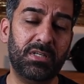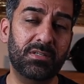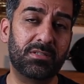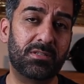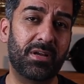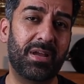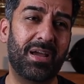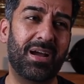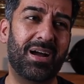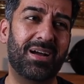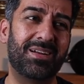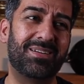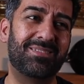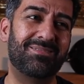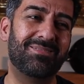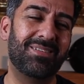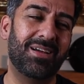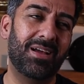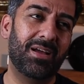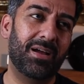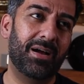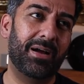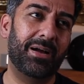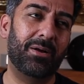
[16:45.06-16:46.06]
so yeah, I,
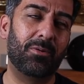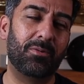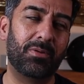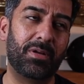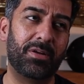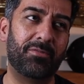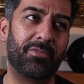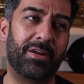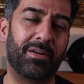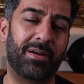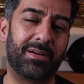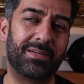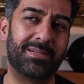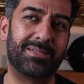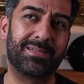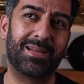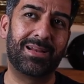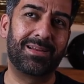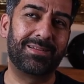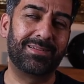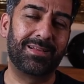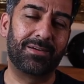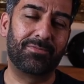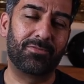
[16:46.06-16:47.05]
I only regretted
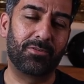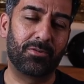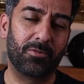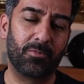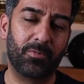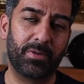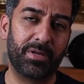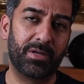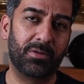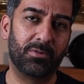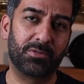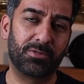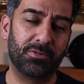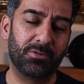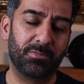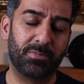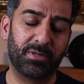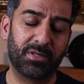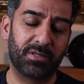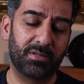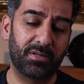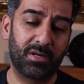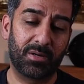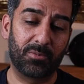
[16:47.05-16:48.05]
selling that for a week or two,
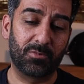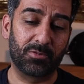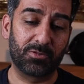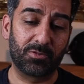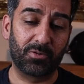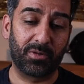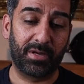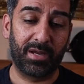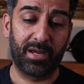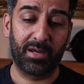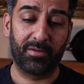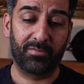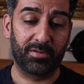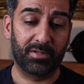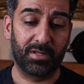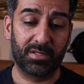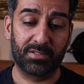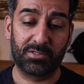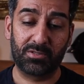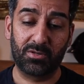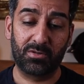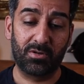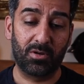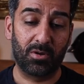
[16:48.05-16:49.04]
but I was okay after
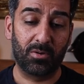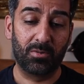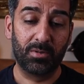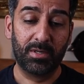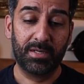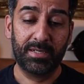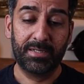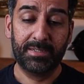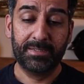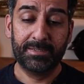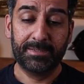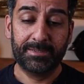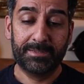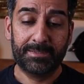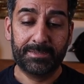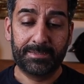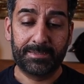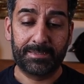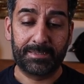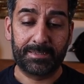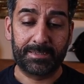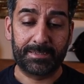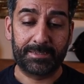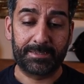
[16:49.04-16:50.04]
that. So no,
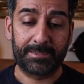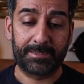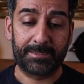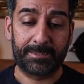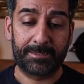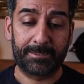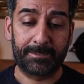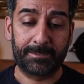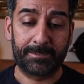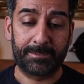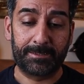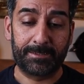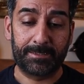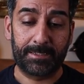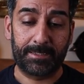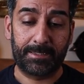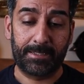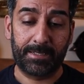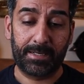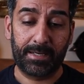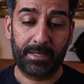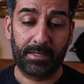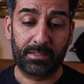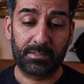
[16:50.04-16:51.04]
uh,
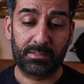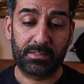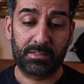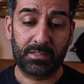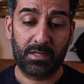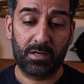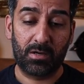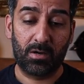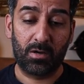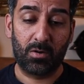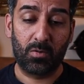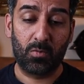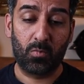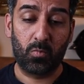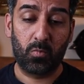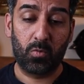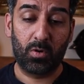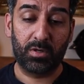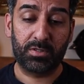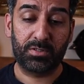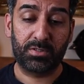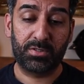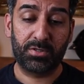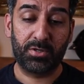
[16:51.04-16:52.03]
nothing else. Uh,
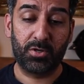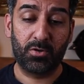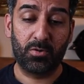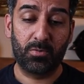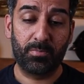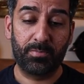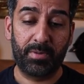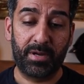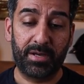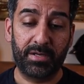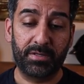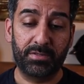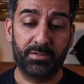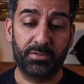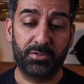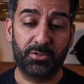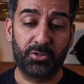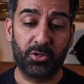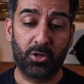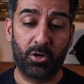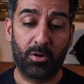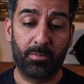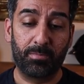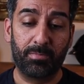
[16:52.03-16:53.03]
what's your main
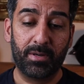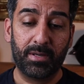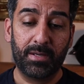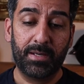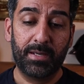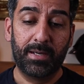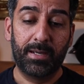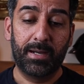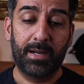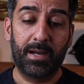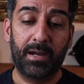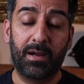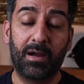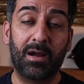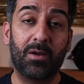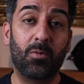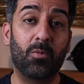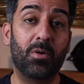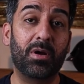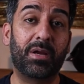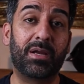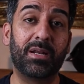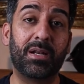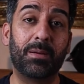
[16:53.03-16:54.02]
job?
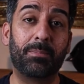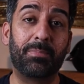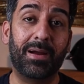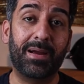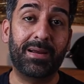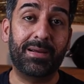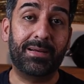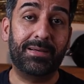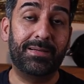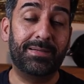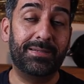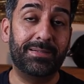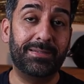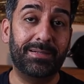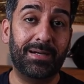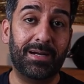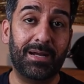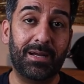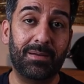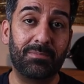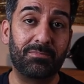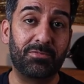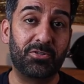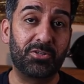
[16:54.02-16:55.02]
I work in a bank.
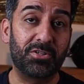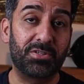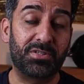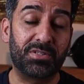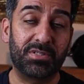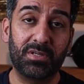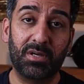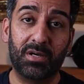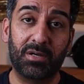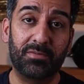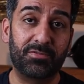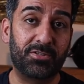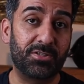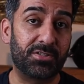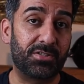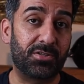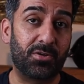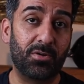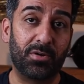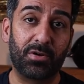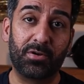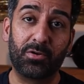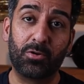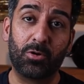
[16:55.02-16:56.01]
I'm just I've
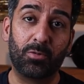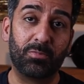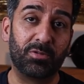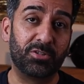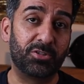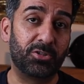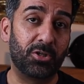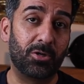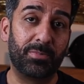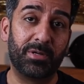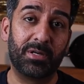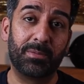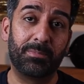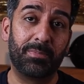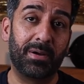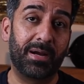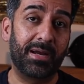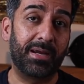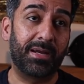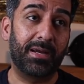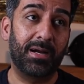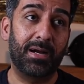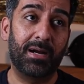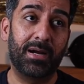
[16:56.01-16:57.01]
just got a normal job in a
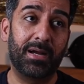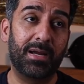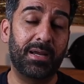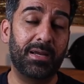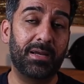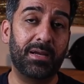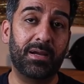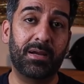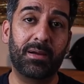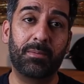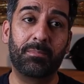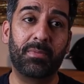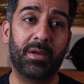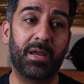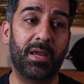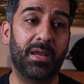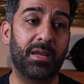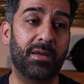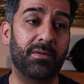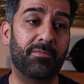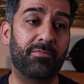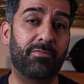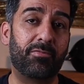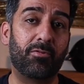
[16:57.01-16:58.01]
bank. I am
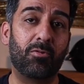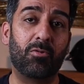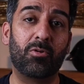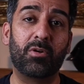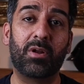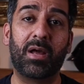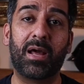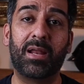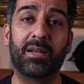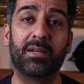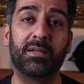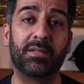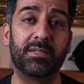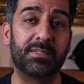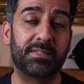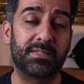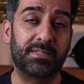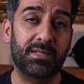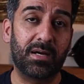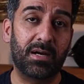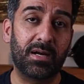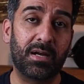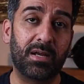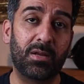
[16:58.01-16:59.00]
a fraud
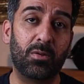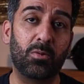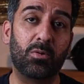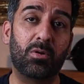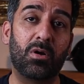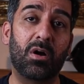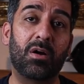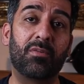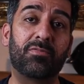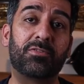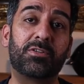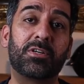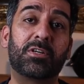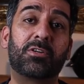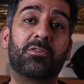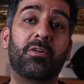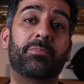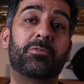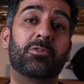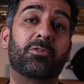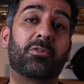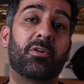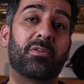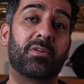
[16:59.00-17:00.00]
analyst. I look after
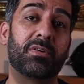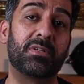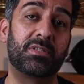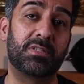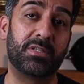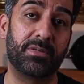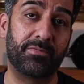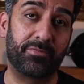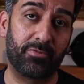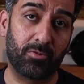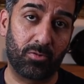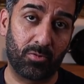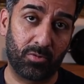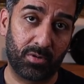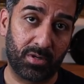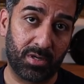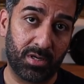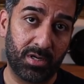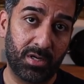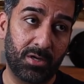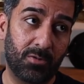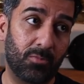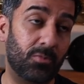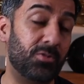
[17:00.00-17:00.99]
cryptocurrency
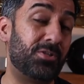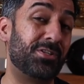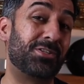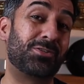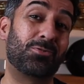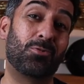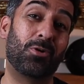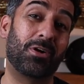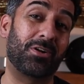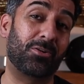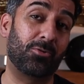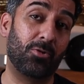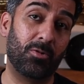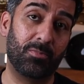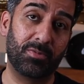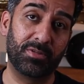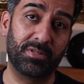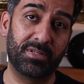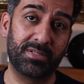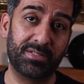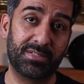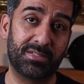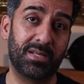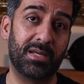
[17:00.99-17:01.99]
fraud, which is quite
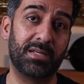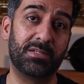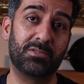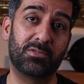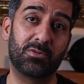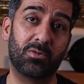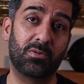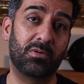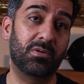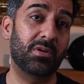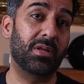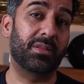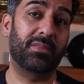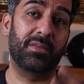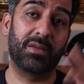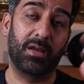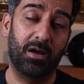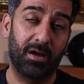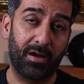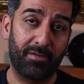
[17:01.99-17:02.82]
common these days. So nothing